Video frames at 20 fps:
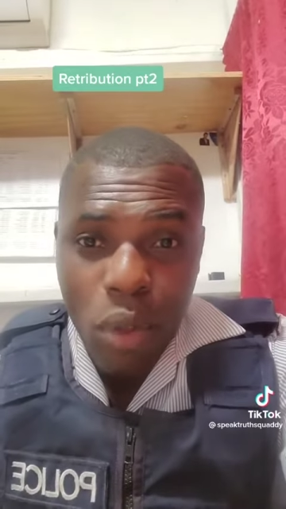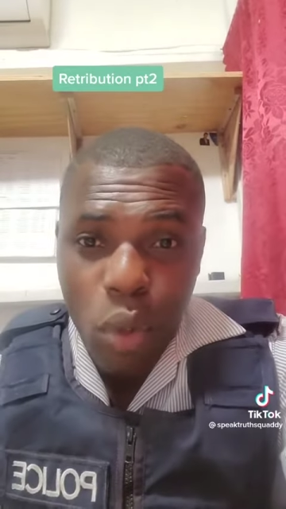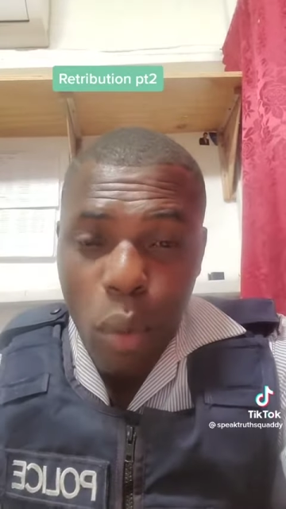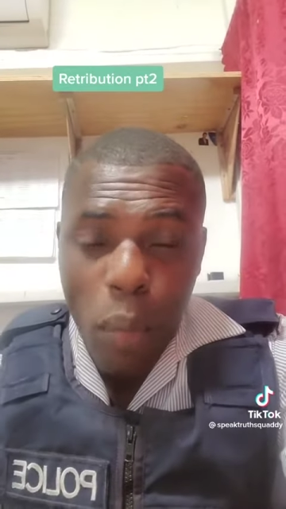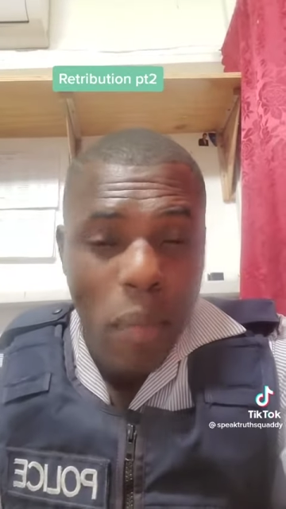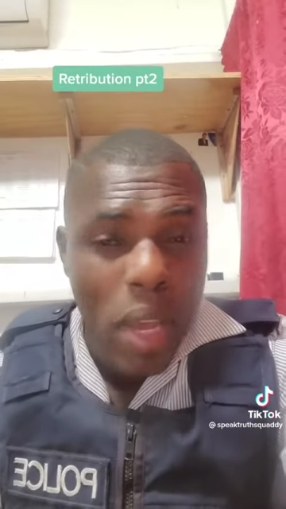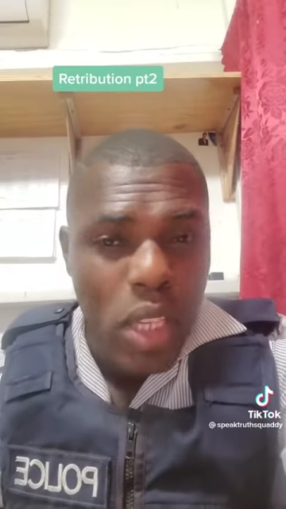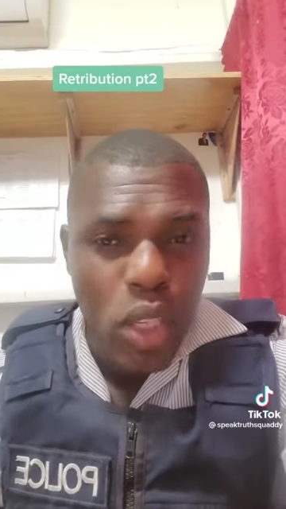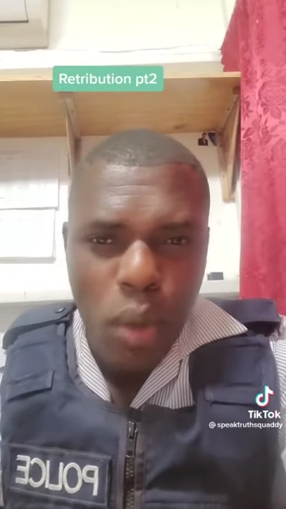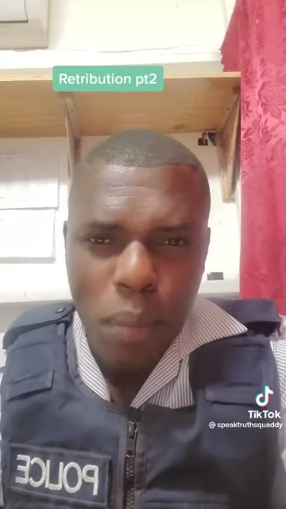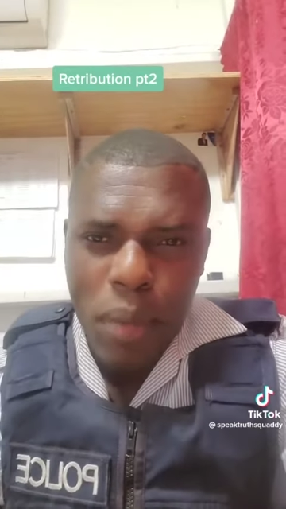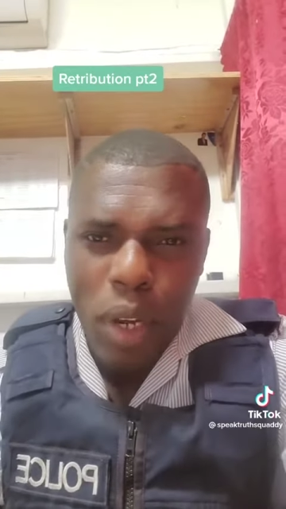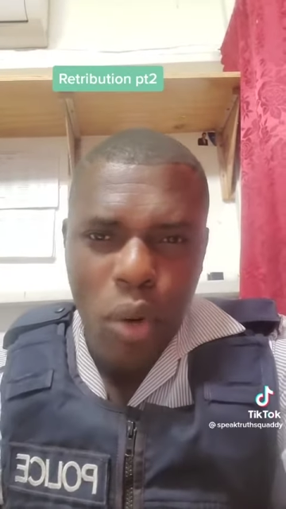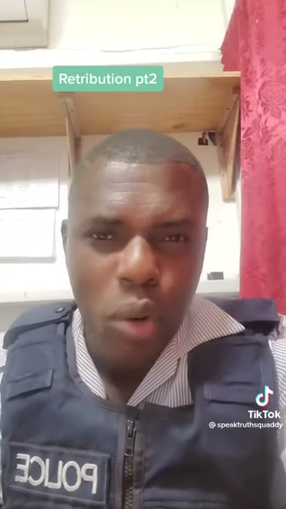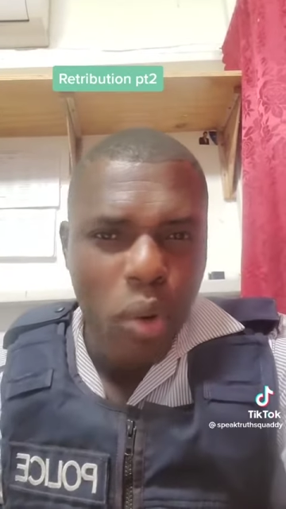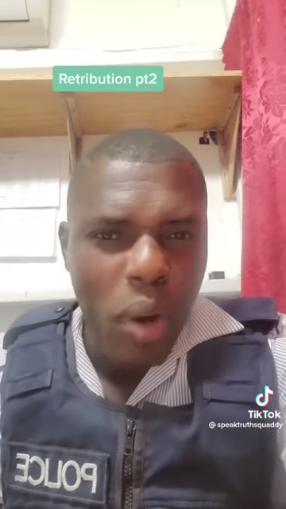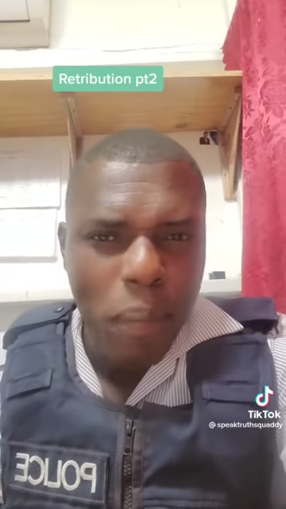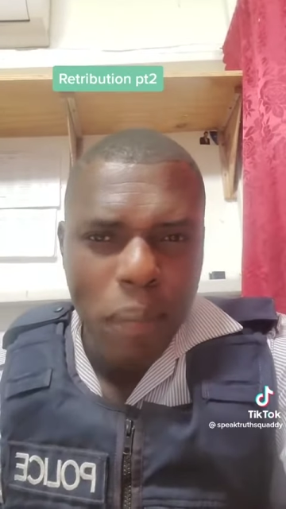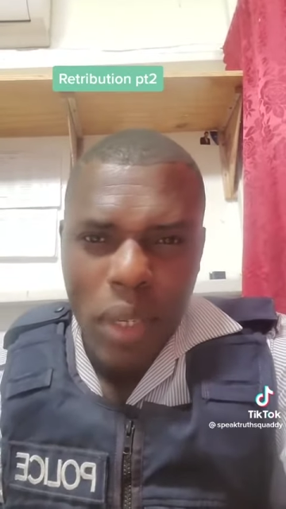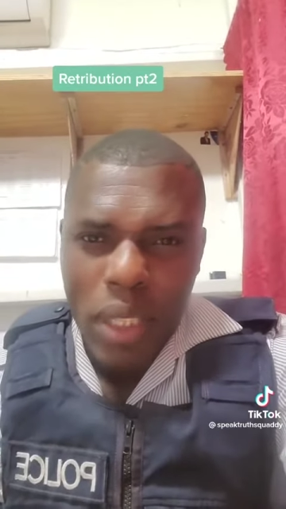to mess up your
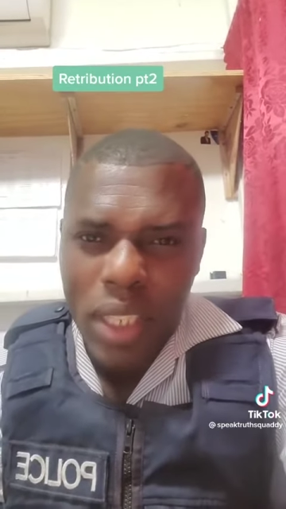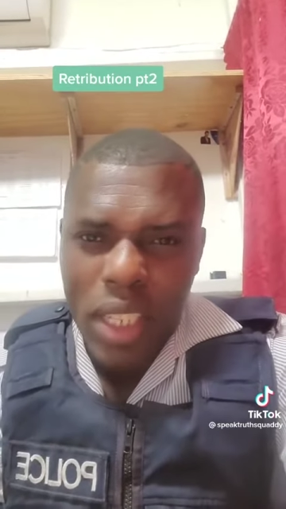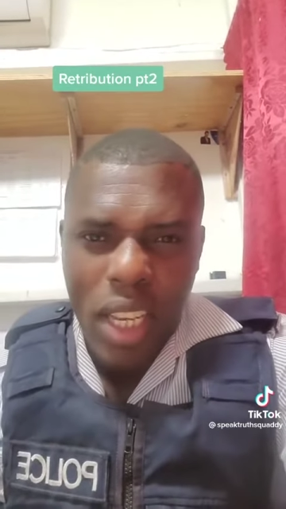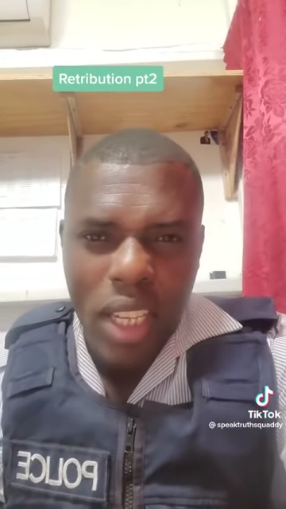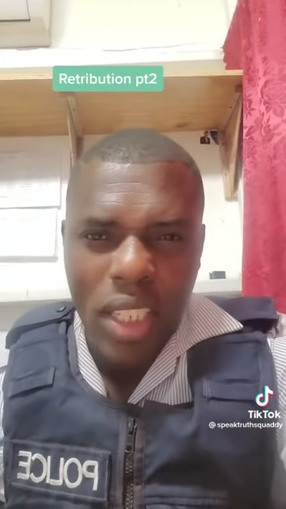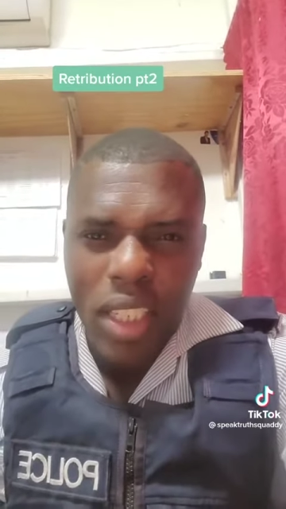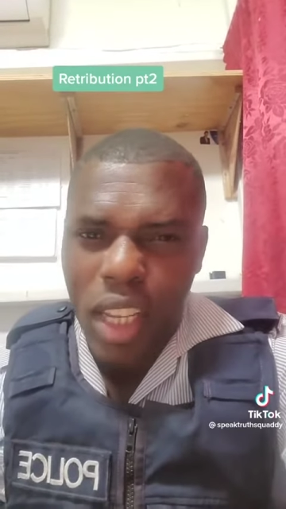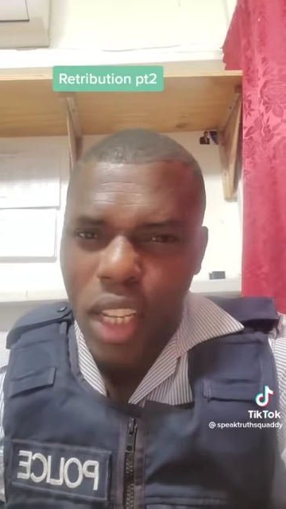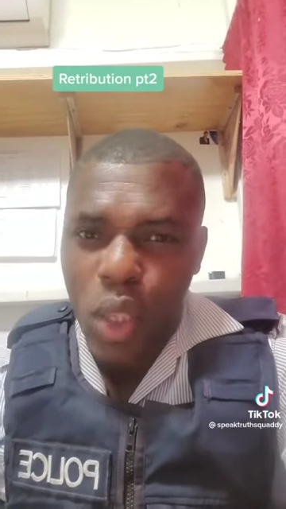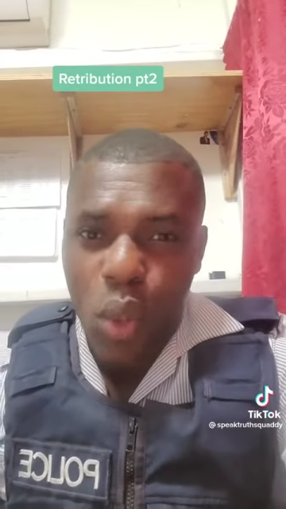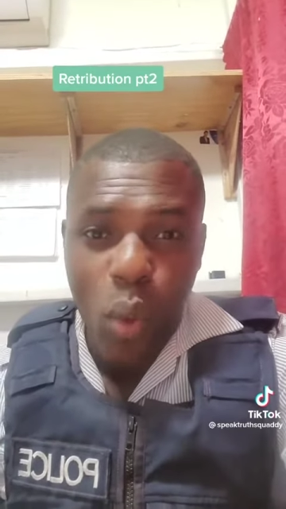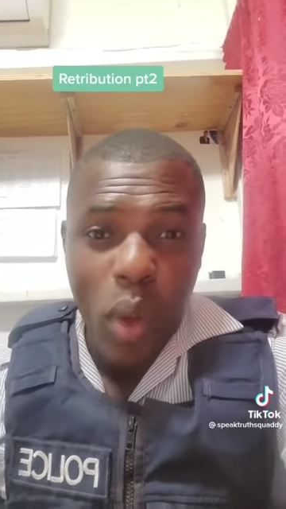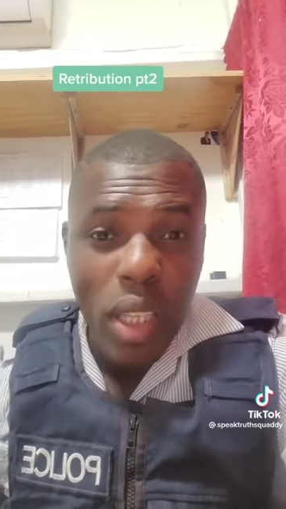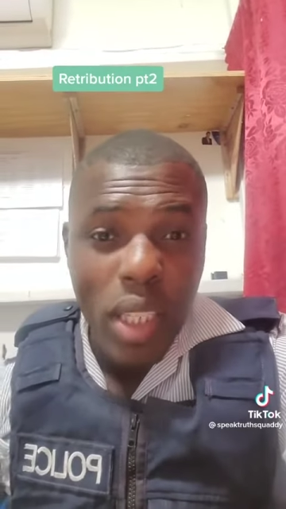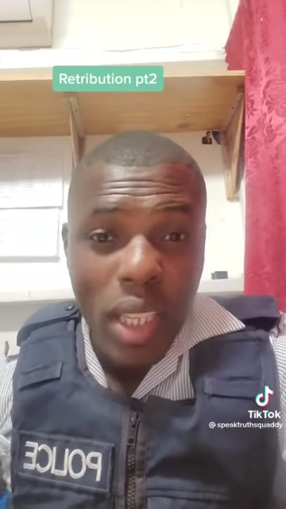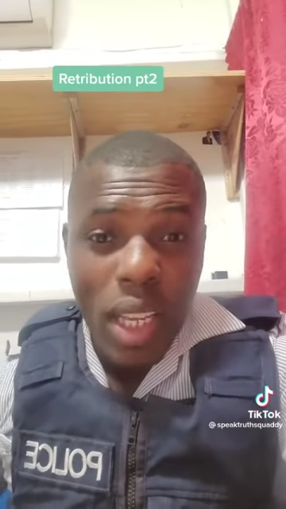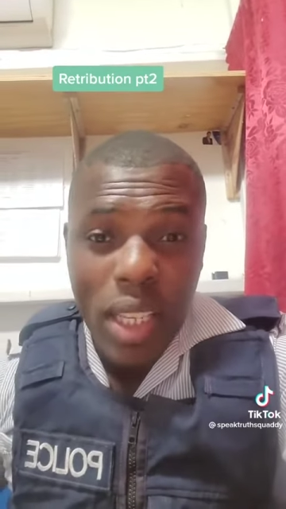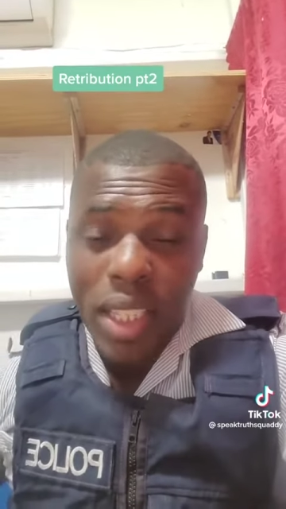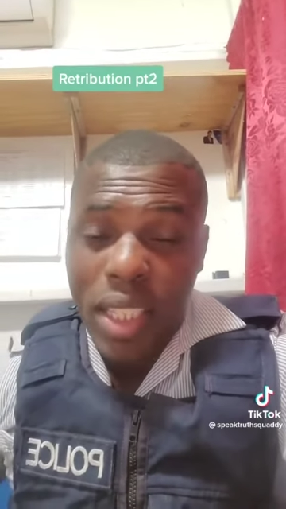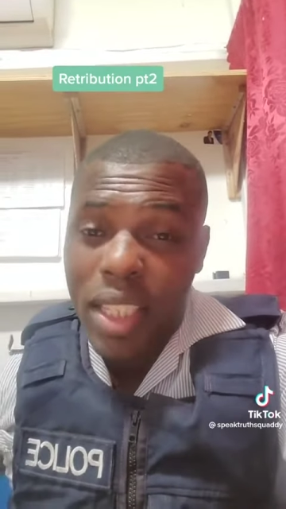reputation, to
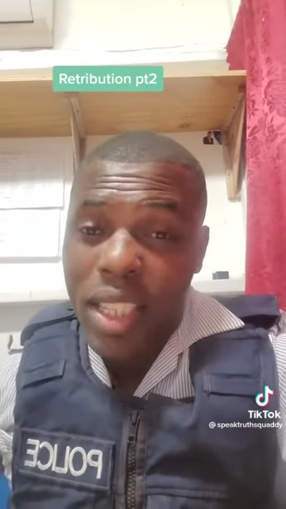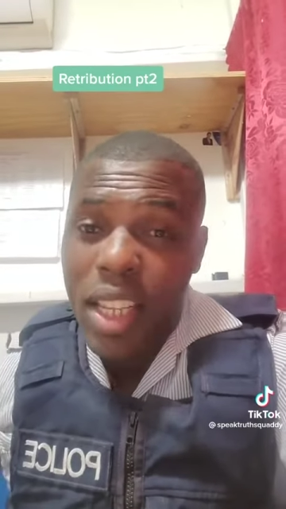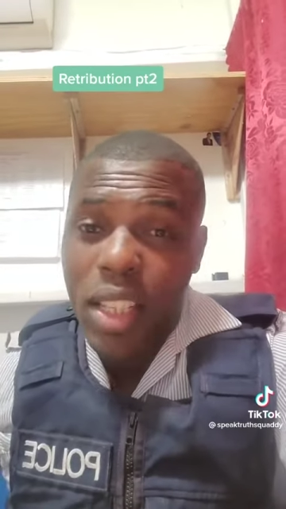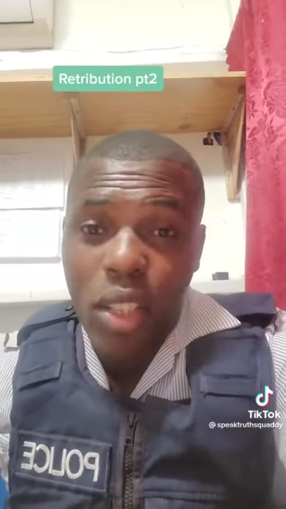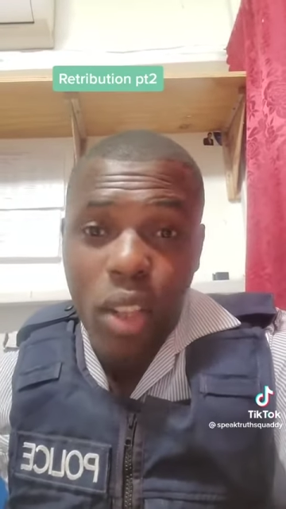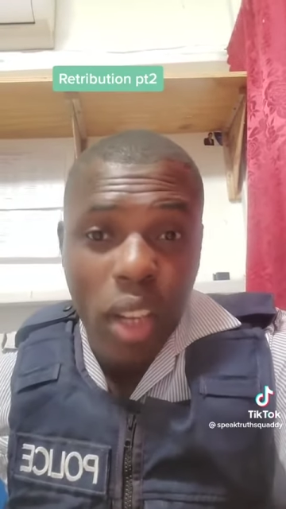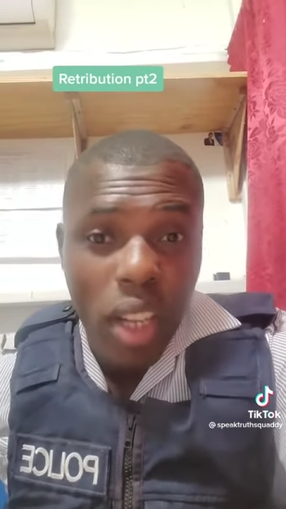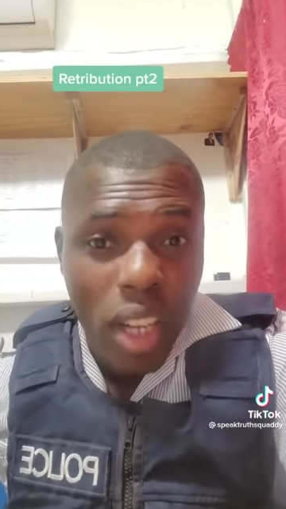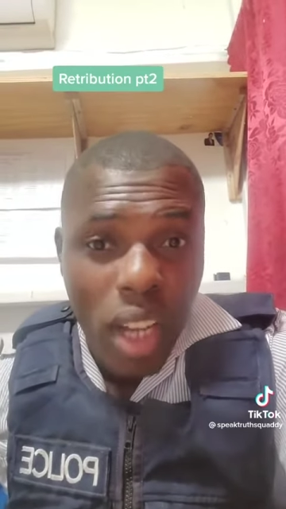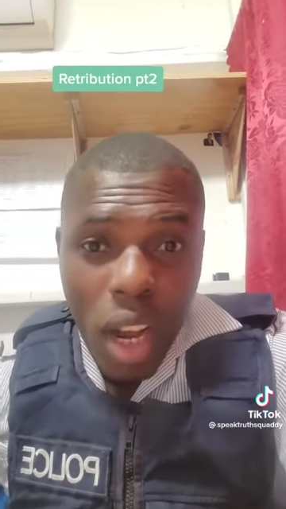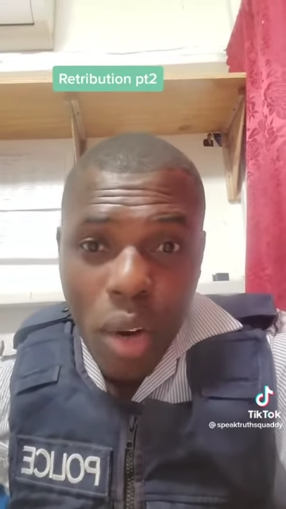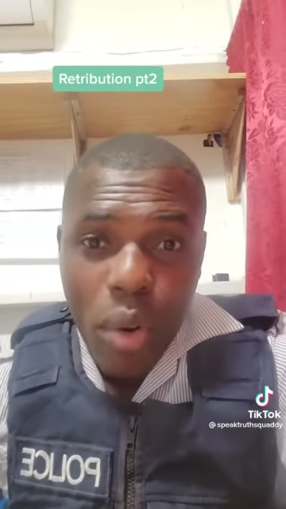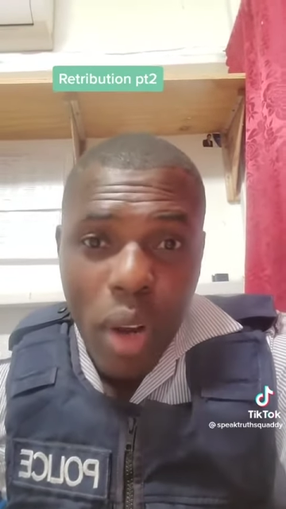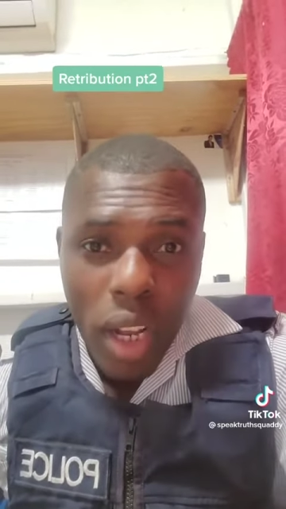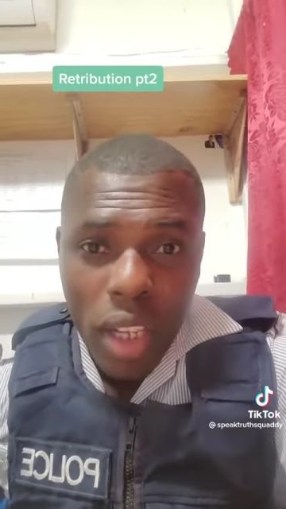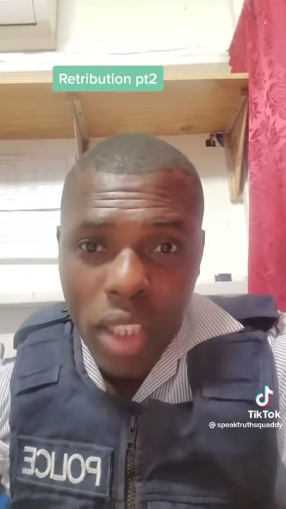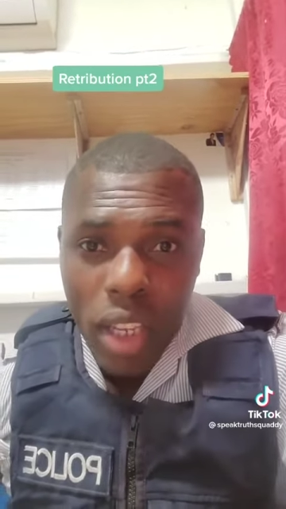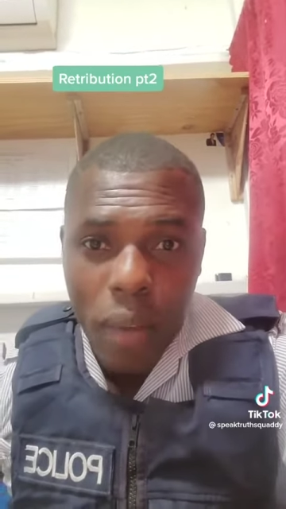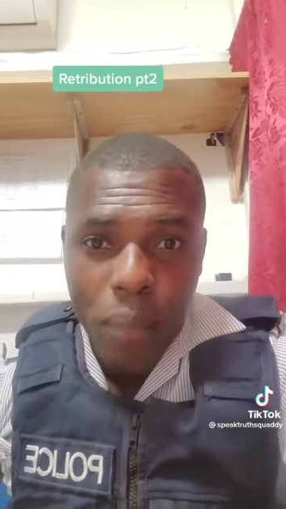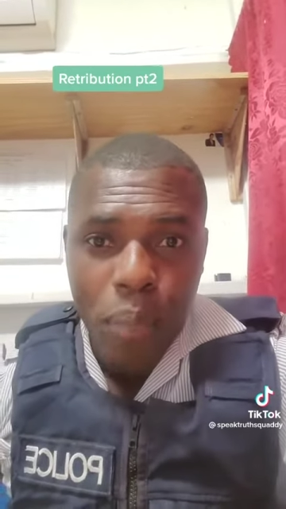assassinate your
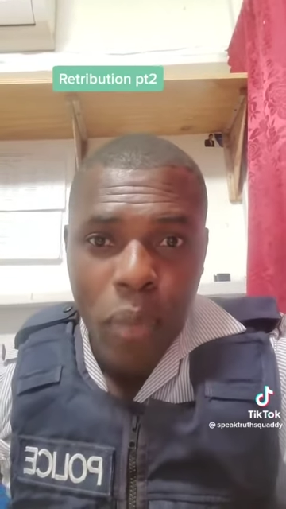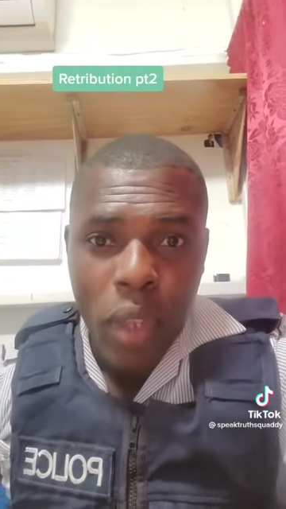character,